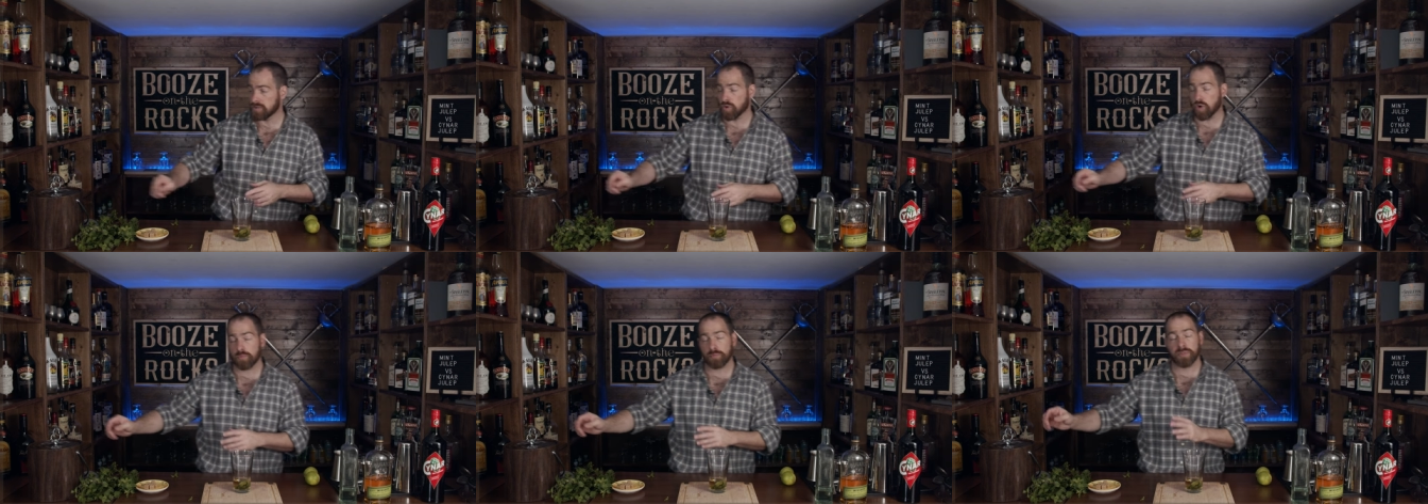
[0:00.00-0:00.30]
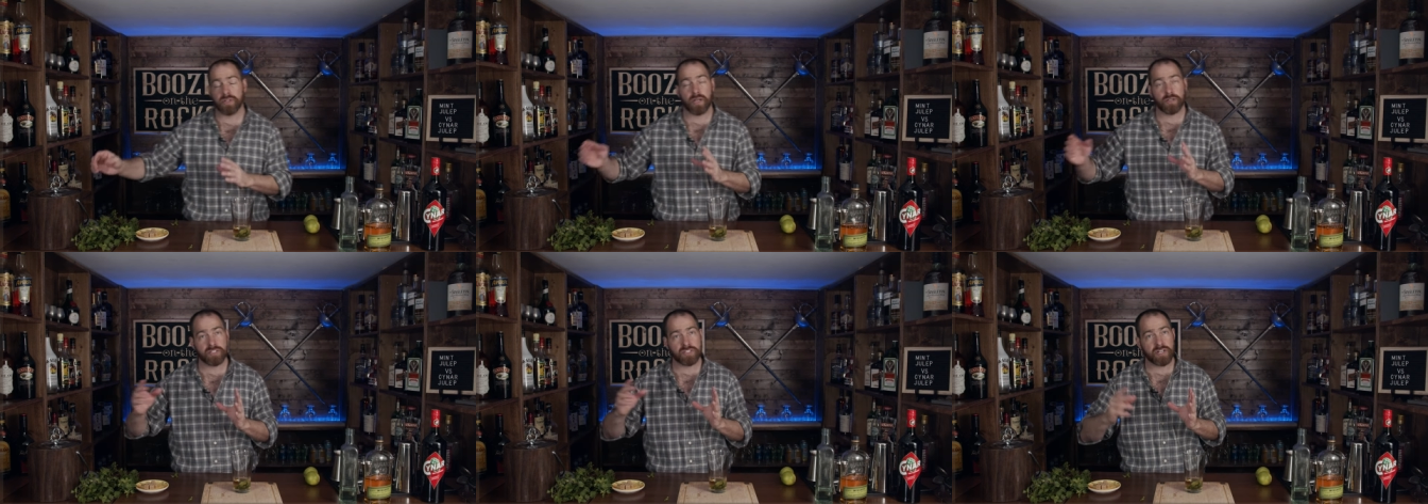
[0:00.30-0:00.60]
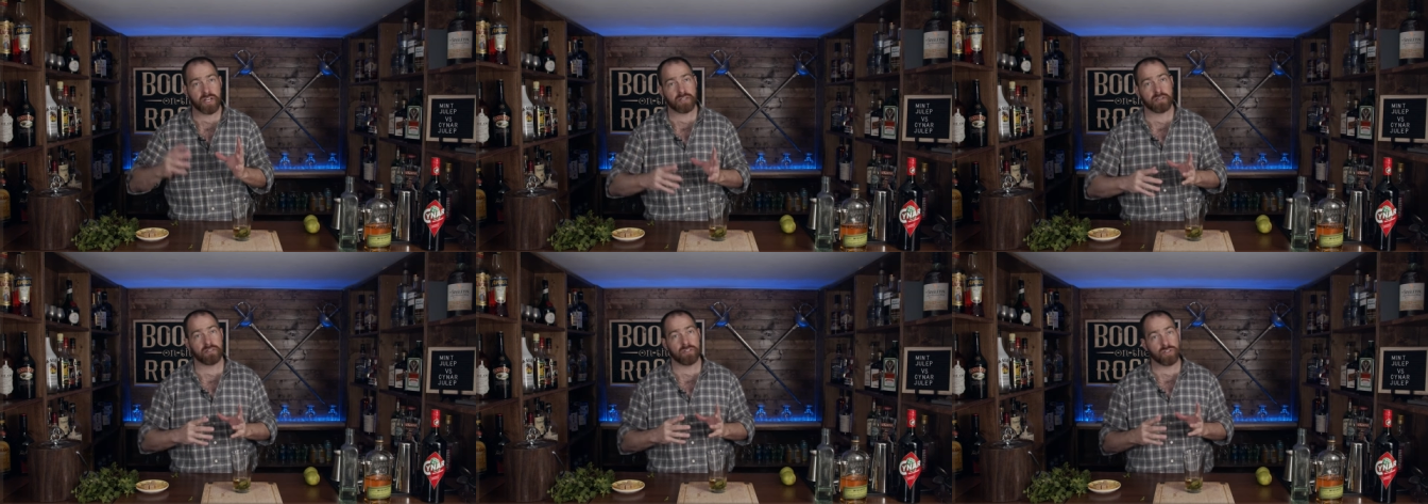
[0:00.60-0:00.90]
Normally I'd
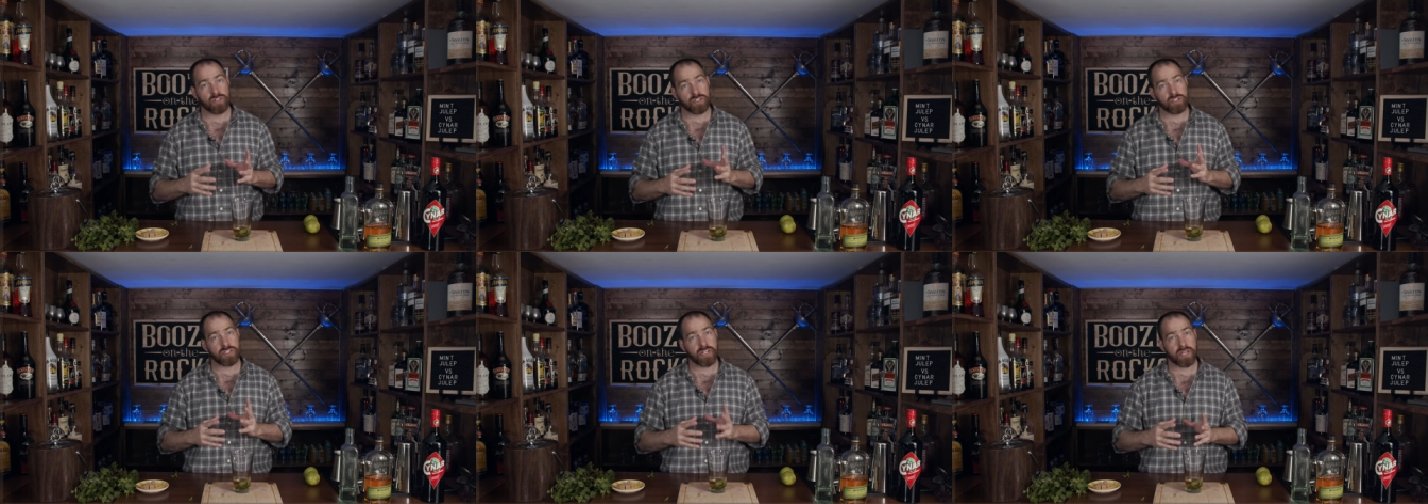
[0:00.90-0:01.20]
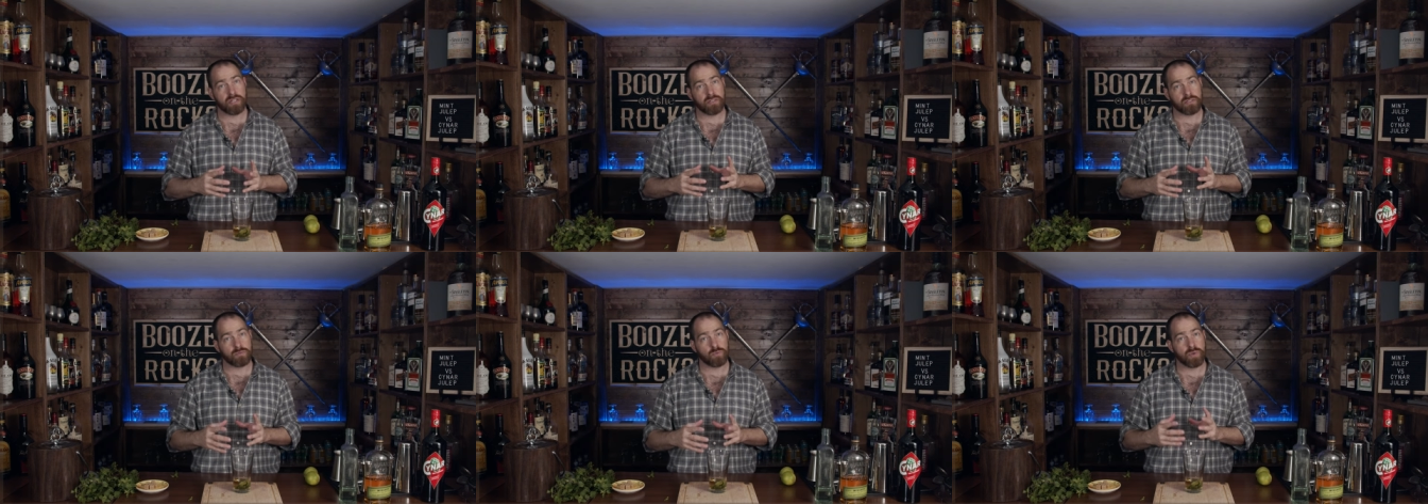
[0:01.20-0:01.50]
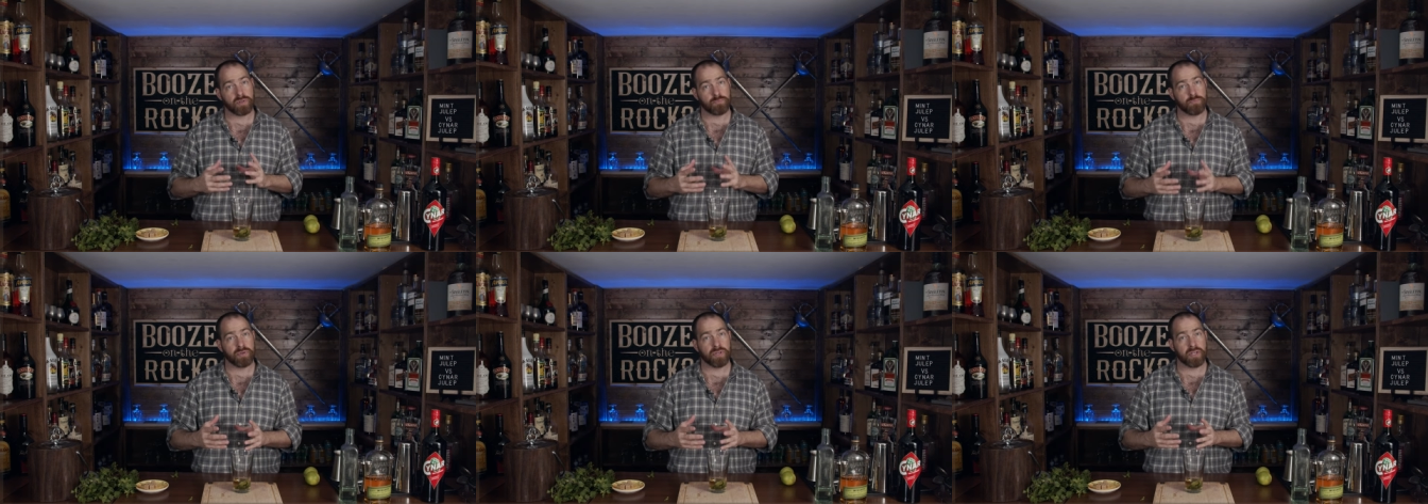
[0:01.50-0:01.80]
shake, you could shake this
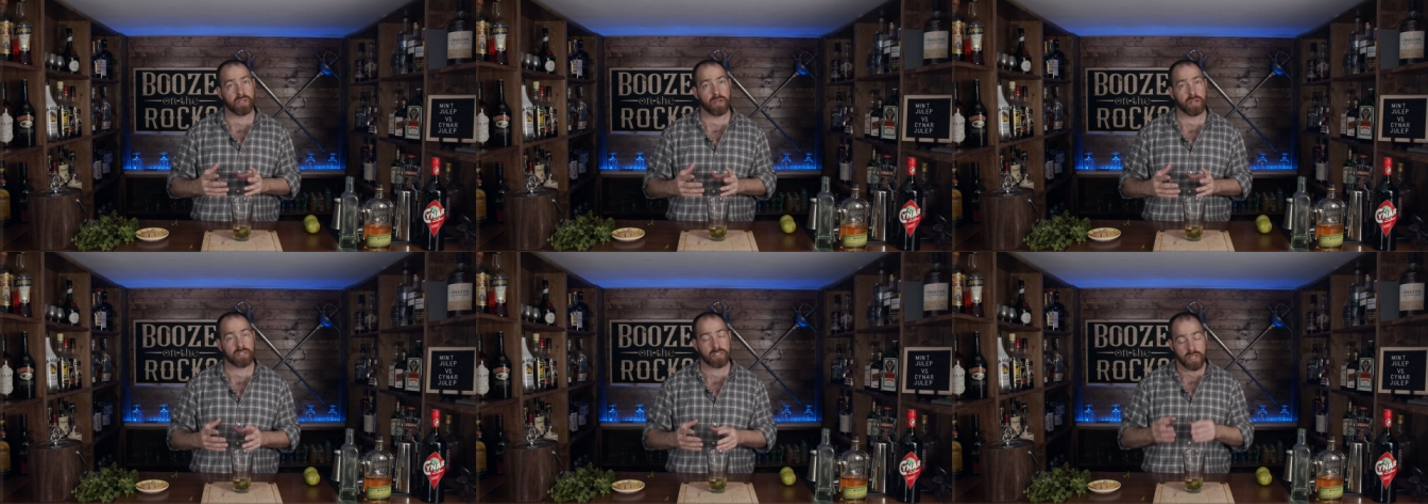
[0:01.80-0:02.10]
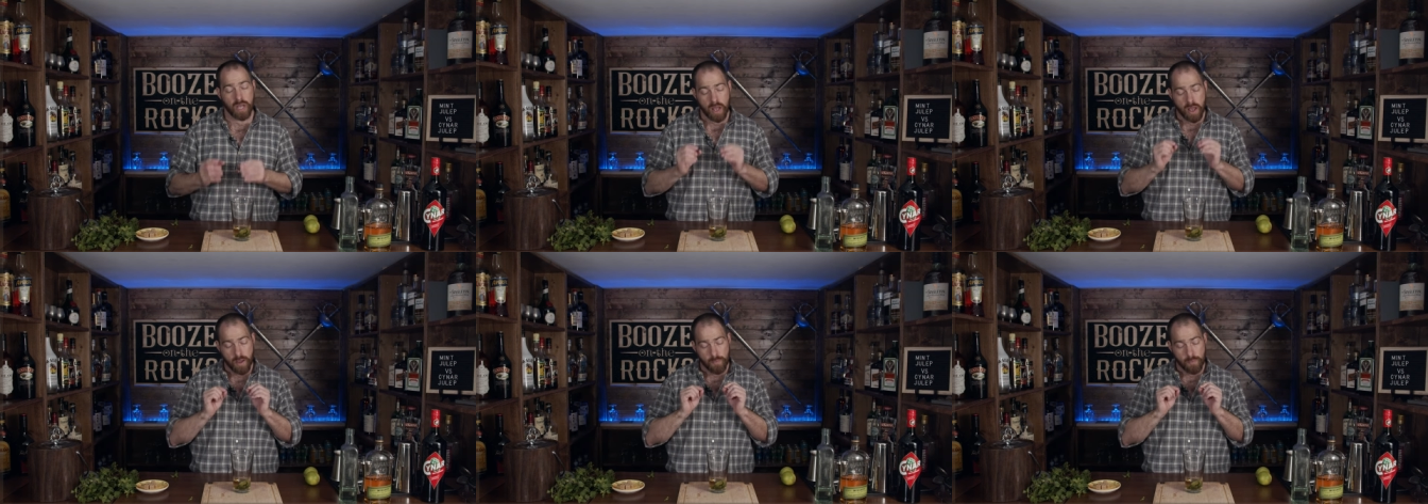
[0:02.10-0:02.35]
with big ice,